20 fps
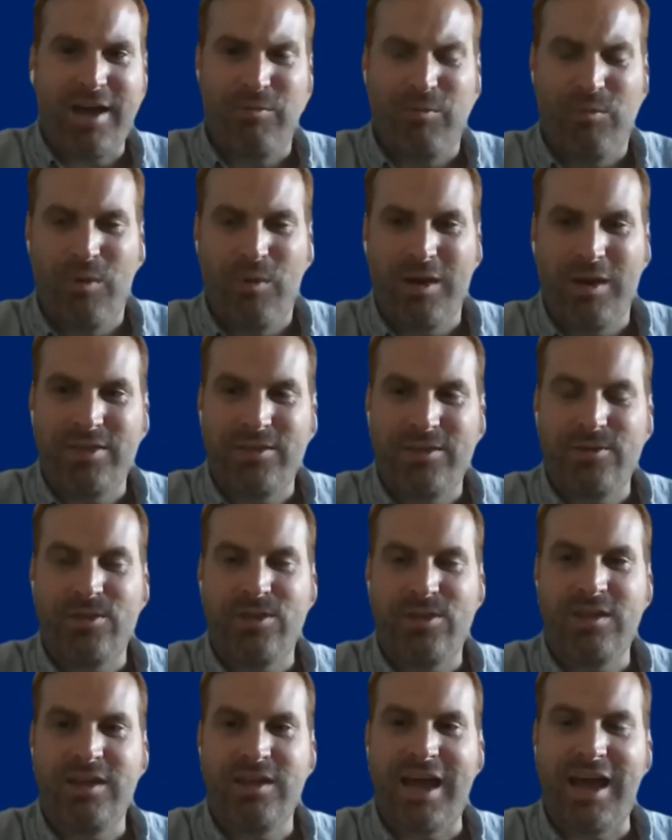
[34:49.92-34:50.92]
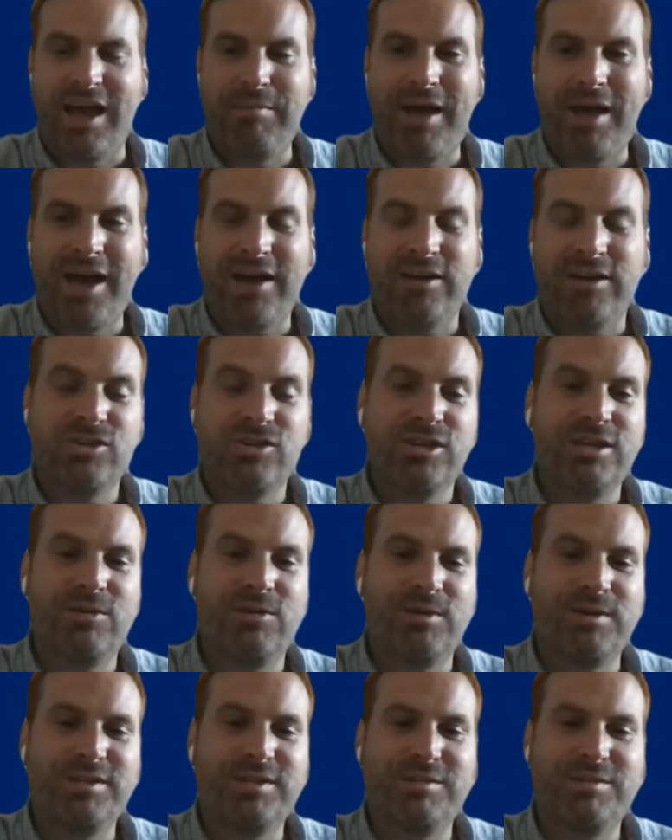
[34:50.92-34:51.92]
add one other thing. I'm actually
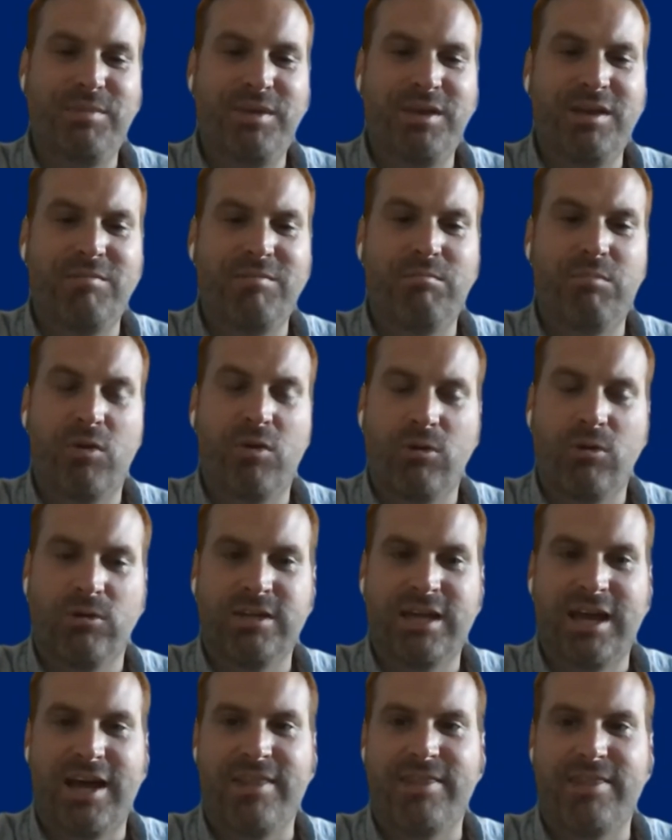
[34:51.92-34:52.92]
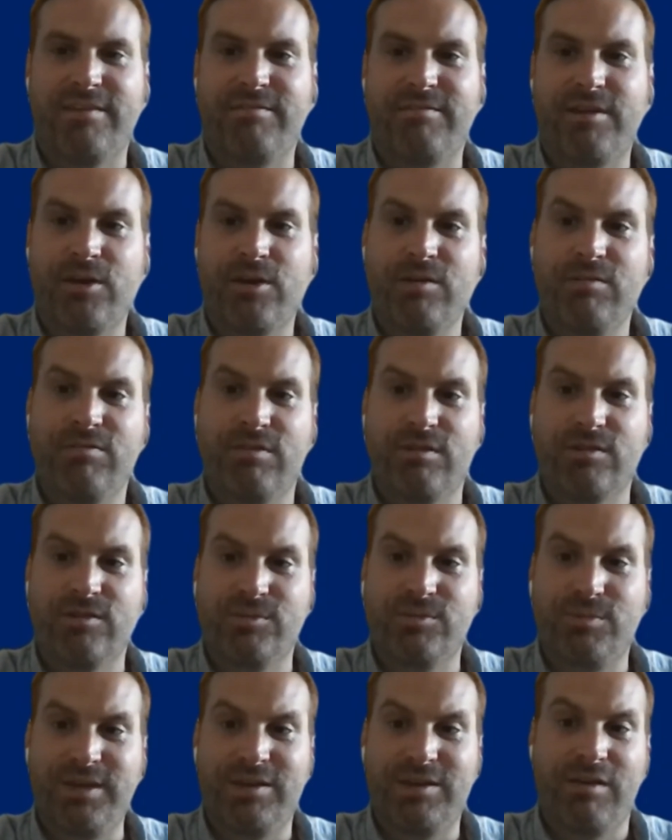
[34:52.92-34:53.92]
going to be in Bogota the very
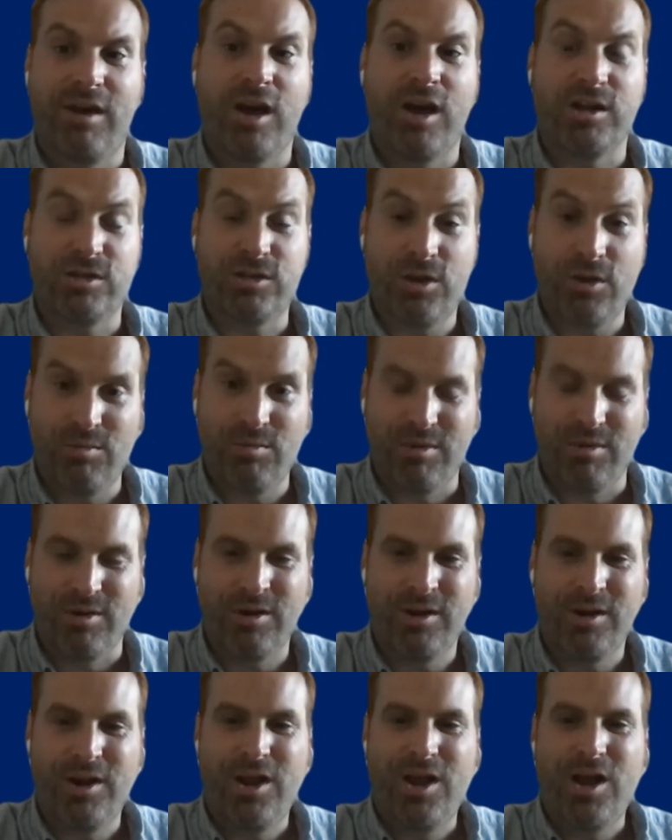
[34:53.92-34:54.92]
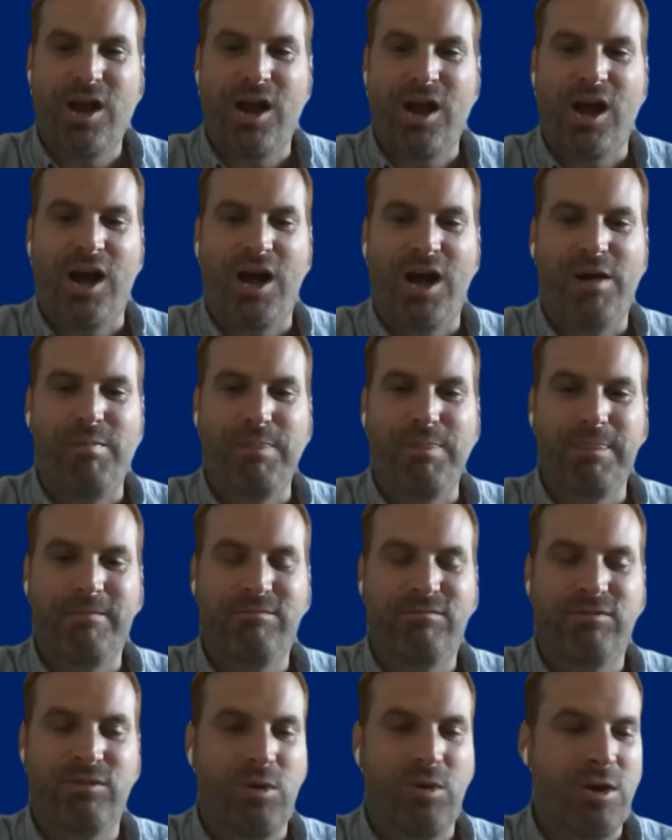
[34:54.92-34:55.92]
first week of October
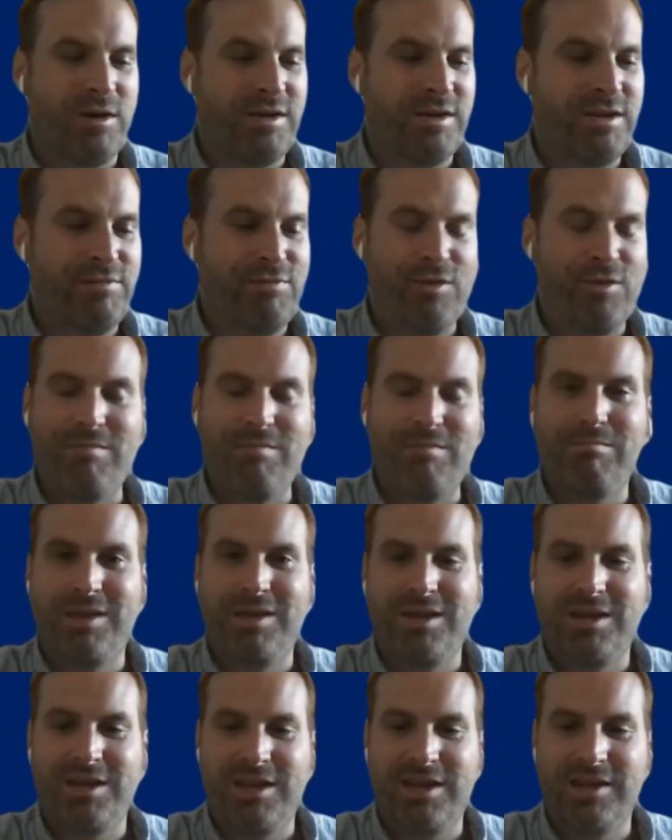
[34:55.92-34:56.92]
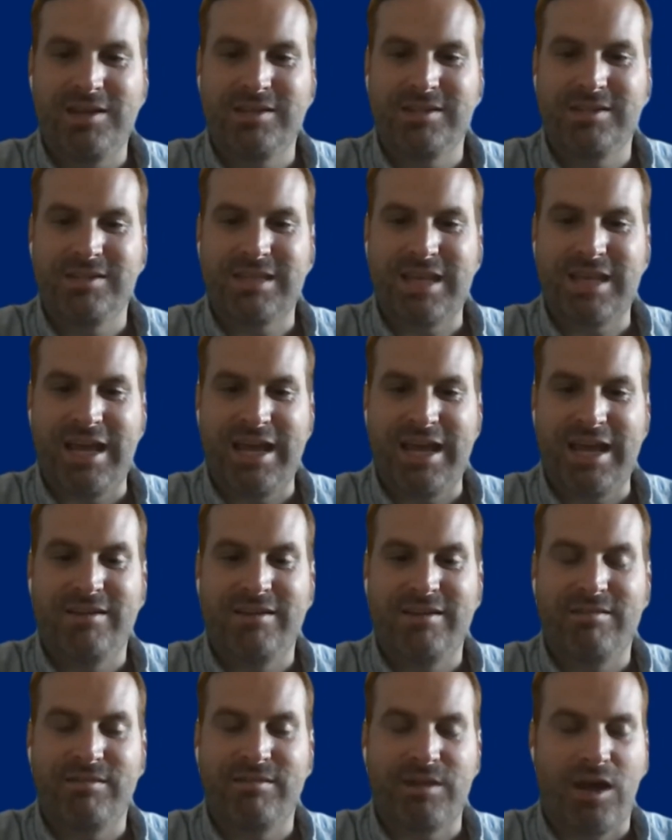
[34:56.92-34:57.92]
for different meetings
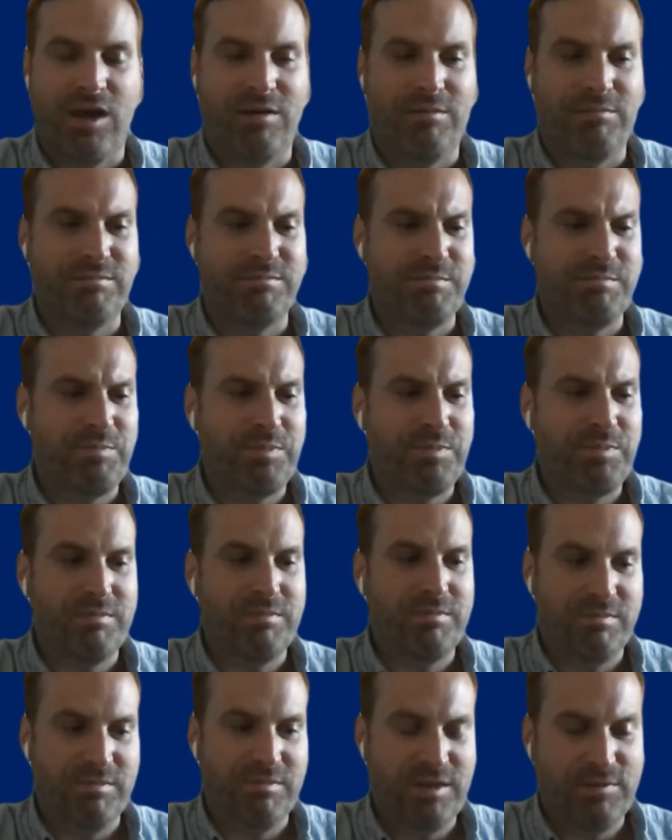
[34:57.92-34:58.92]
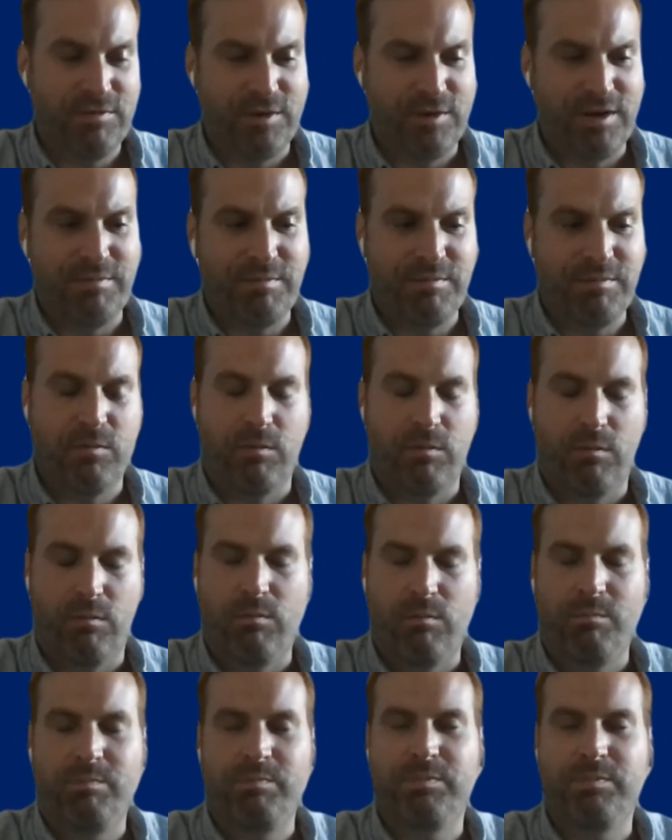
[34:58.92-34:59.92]
and different
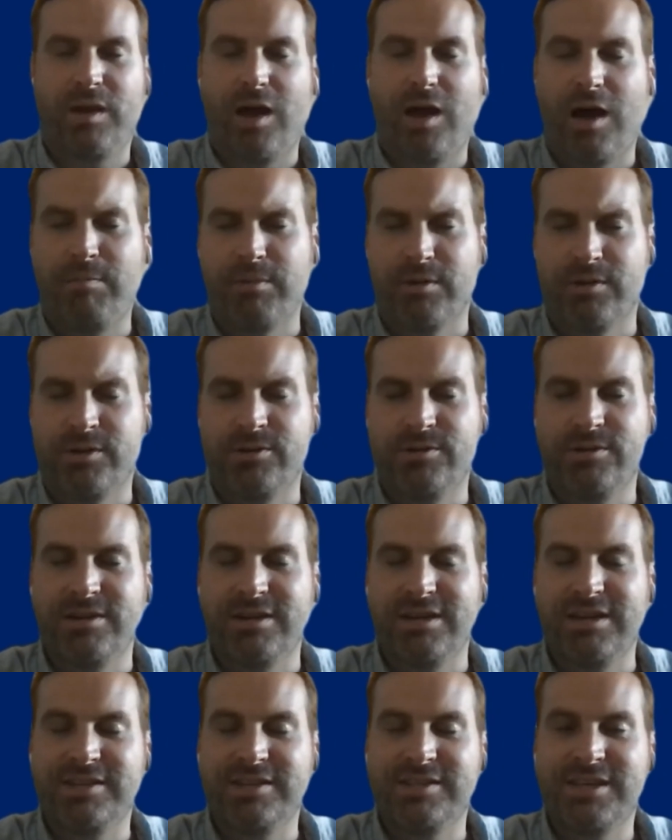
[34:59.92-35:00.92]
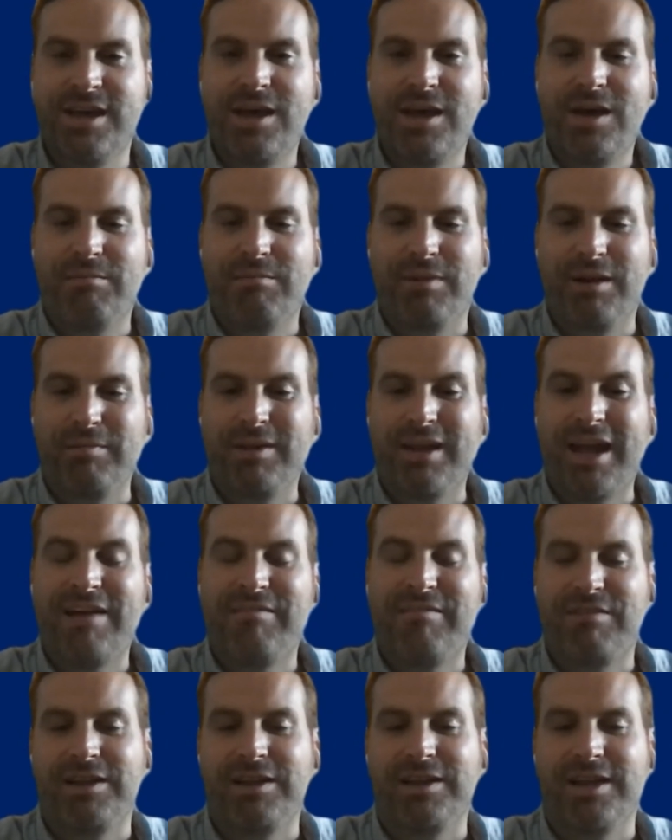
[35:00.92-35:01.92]
opportunities, but I'm going to
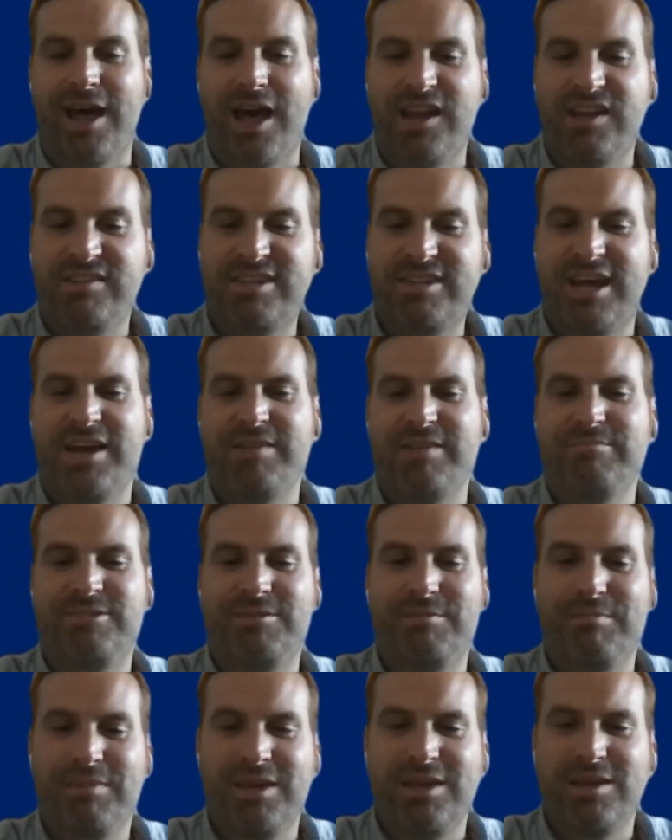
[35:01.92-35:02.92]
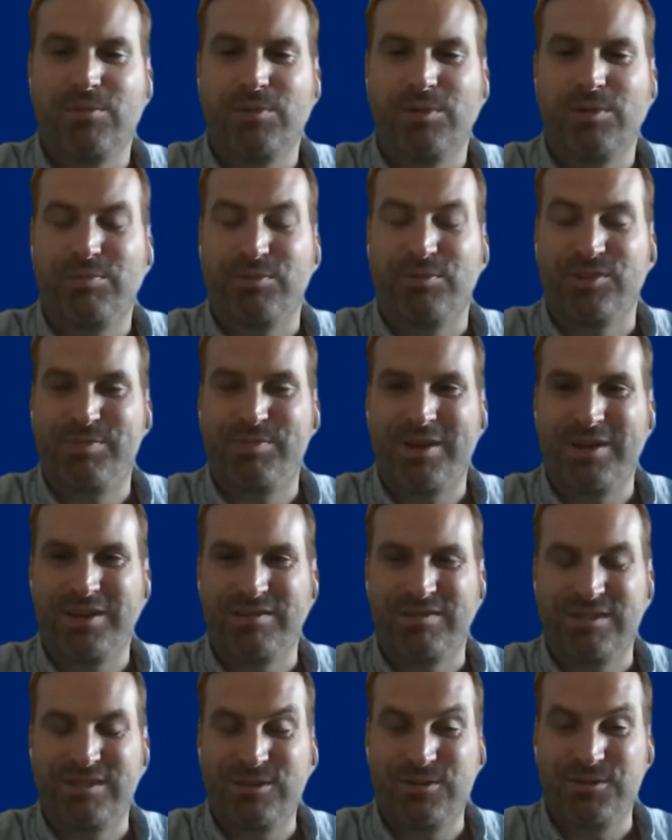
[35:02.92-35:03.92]
have a lot of time to meet with prospective